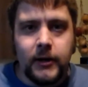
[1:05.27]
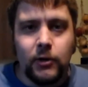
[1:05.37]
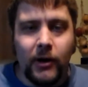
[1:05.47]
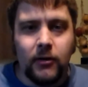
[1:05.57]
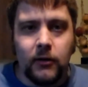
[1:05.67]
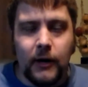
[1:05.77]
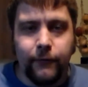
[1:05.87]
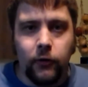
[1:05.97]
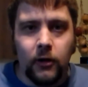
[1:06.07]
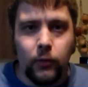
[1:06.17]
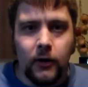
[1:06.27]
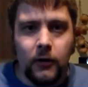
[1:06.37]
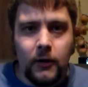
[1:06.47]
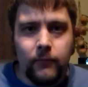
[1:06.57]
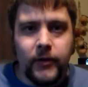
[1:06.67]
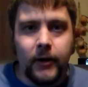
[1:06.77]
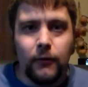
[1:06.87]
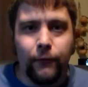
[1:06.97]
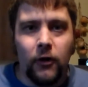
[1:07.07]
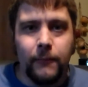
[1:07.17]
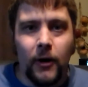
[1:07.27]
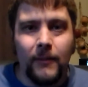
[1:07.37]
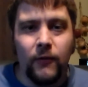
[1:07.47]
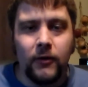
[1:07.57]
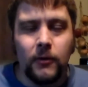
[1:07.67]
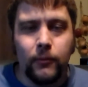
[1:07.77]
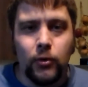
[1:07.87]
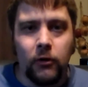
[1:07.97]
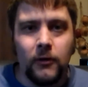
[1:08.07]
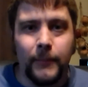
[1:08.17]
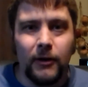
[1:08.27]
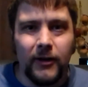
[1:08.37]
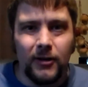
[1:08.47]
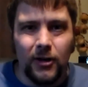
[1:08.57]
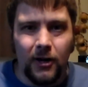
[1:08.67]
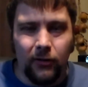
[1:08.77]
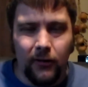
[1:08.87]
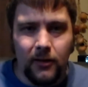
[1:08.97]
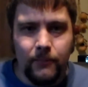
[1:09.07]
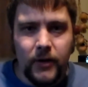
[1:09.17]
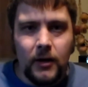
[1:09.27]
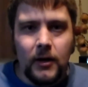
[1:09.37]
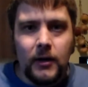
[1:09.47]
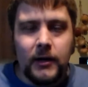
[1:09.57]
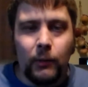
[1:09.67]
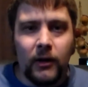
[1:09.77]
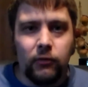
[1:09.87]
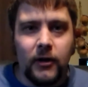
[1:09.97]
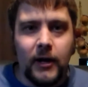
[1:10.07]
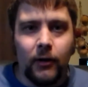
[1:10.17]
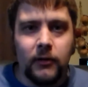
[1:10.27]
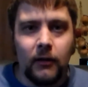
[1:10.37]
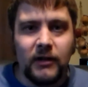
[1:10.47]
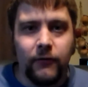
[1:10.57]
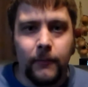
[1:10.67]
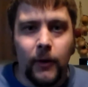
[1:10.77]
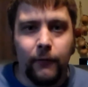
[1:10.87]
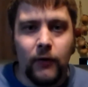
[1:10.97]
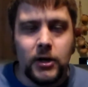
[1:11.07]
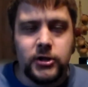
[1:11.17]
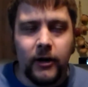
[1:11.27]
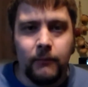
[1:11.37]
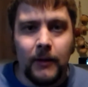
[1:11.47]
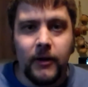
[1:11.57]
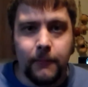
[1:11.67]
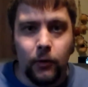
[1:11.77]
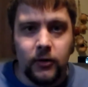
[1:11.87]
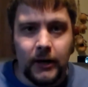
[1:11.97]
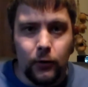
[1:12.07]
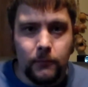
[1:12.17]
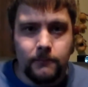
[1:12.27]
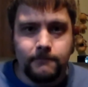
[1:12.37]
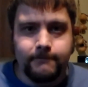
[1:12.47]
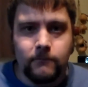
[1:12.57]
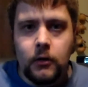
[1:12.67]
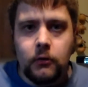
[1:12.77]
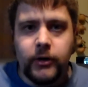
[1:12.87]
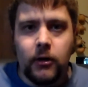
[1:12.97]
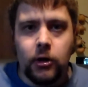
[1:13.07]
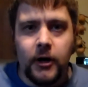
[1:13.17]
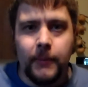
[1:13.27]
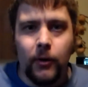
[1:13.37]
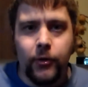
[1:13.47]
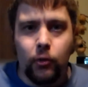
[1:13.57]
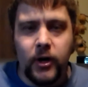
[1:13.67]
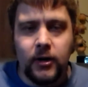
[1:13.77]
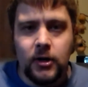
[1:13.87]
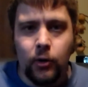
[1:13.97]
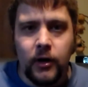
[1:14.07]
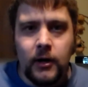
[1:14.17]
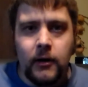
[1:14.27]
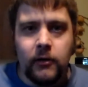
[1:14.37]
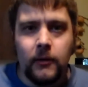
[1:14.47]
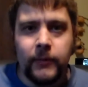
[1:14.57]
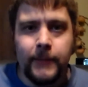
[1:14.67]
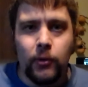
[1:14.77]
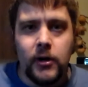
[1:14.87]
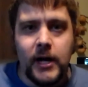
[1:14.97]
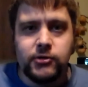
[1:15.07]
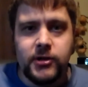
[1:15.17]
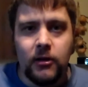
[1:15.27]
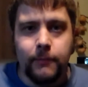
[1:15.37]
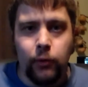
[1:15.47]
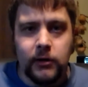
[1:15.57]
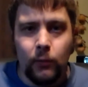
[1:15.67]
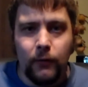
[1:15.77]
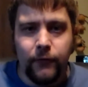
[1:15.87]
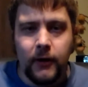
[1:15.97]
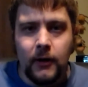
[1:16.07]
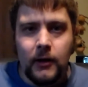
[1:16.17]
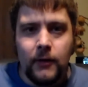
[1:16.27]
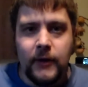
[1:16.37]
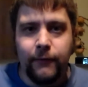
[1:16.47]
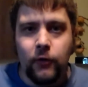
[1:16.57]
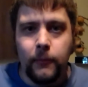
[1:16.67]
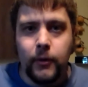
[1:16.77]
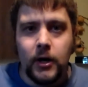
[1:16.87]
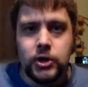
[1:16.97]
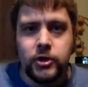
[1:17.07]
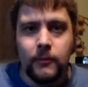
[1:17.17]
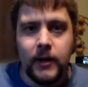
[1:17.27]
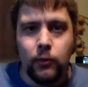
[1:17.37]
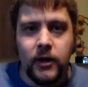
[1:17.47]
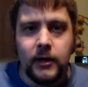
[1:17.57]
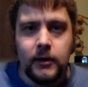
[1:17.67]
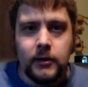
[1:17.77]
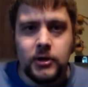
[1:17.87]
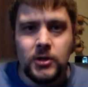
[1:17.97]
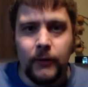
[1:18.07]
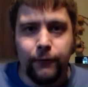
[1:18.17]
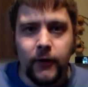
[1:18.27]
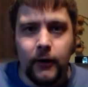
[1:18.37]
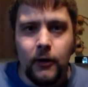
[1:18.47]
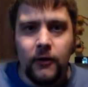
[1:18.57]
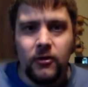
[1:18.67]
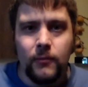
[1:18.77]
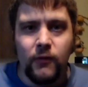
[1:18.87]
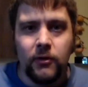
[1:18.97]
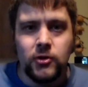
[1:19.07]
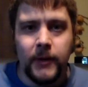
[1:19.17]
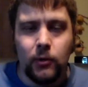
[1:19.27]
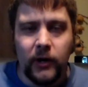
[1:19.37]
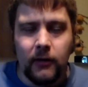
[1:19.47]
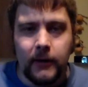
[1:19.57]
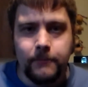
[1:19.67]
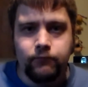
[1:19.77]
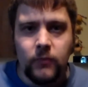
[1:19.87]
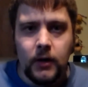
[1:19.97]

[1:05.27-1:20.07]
He directed Skyfall as well. It's the first Bond movie to gross a billion dollars. He recently announced he's leaving the Bond franchise. Maybe he's burnt out. Let's talk about the gritty tone. Some people are naturally disappointed with it. They feel Bond shouldn't be gritty. It should be fun. The movies should be crazy.